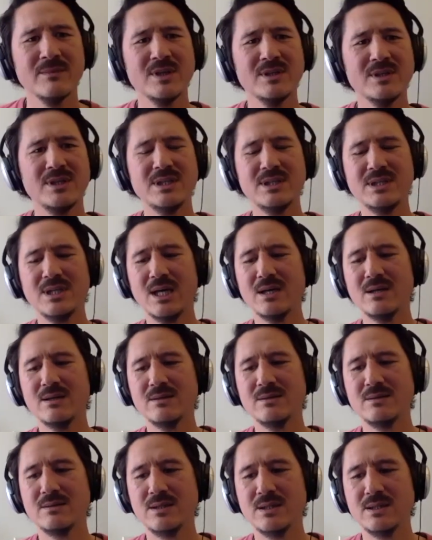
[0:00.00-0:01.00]
Did that,
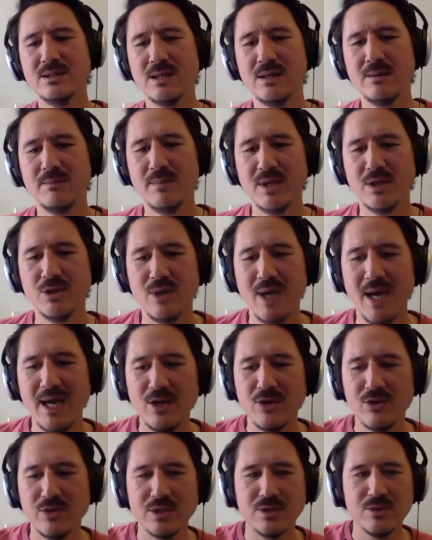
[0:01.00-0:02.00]
did that make you
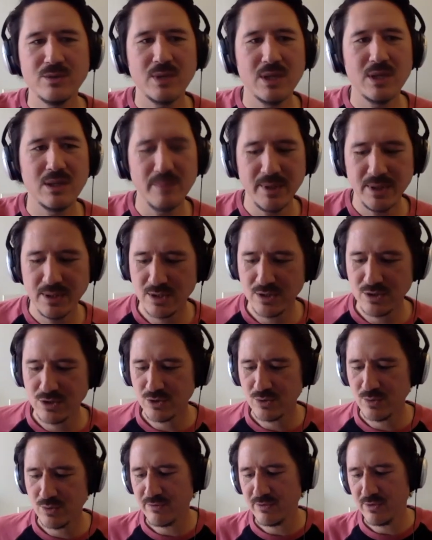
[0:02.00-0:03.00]
angry as well? I mean, did
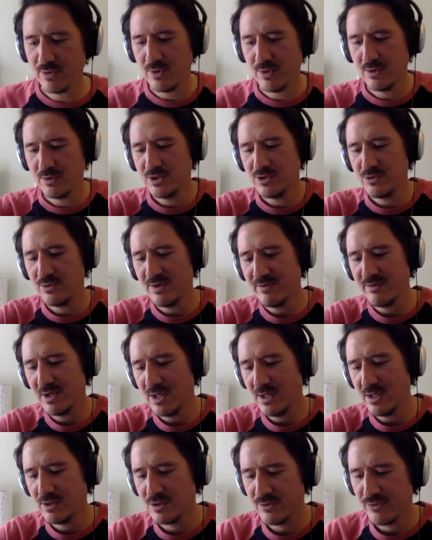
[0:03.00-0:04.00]
you ever, did you ever
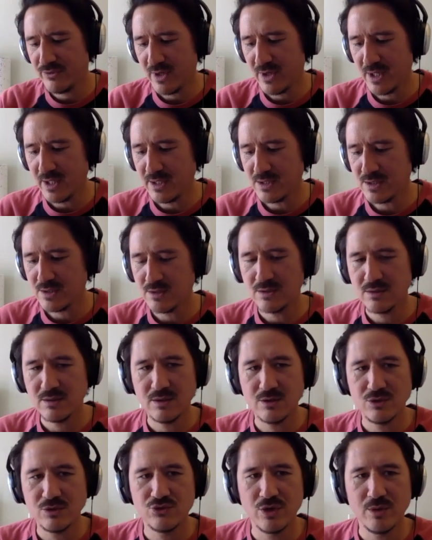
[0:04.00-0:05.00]
get into fights and,
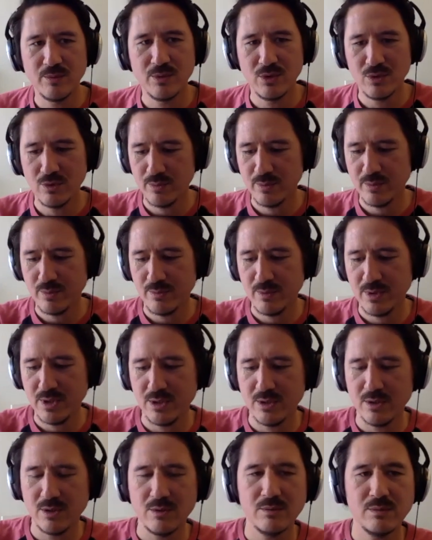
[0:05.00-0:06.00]
and trouble, you
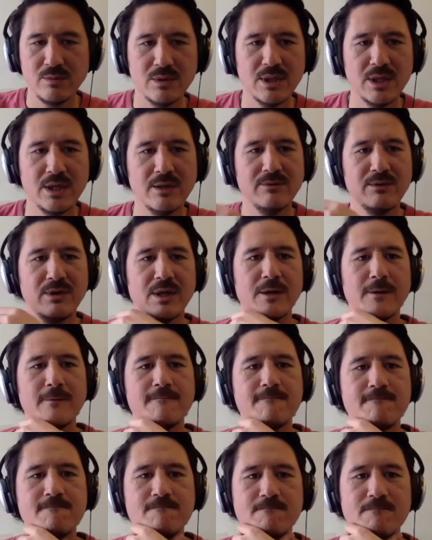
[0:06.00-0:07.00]
know, kind of like
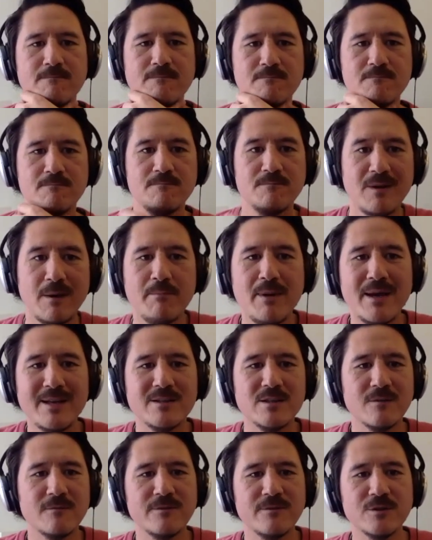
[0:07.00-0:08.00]
that
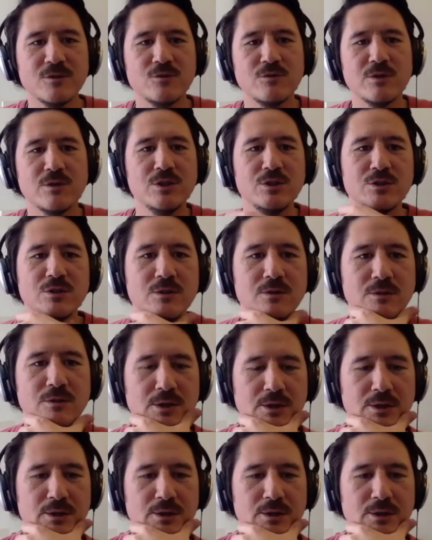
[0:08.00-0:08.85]
pent up frustration?